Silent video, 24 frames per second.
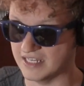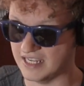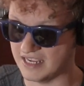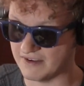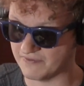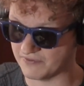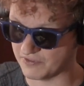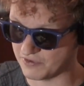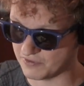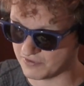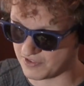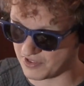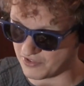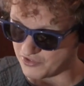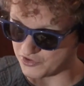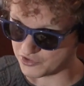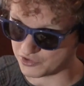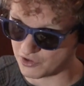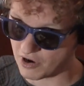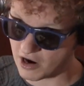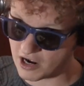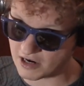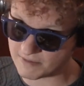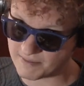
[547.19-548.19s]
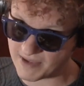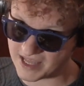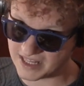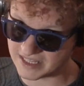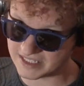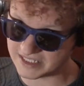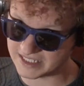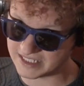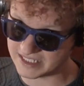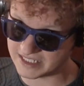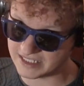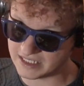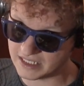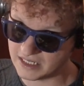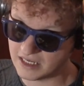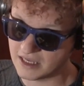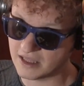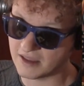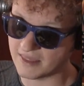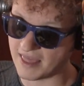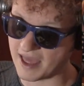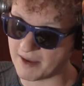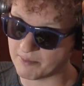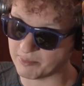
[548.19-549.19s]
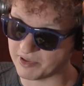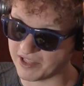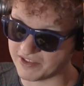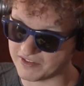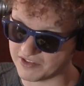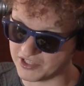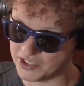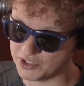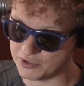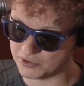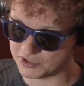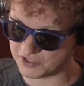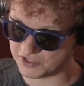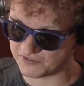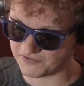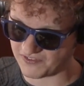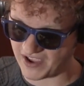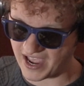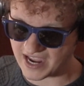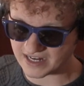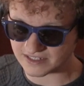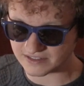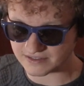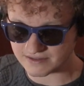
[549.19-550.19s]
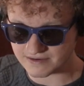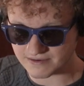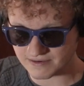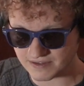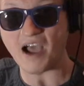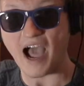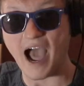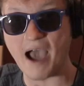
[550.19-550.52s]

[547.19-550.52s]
if there's a strong melody, that plays a huge factor.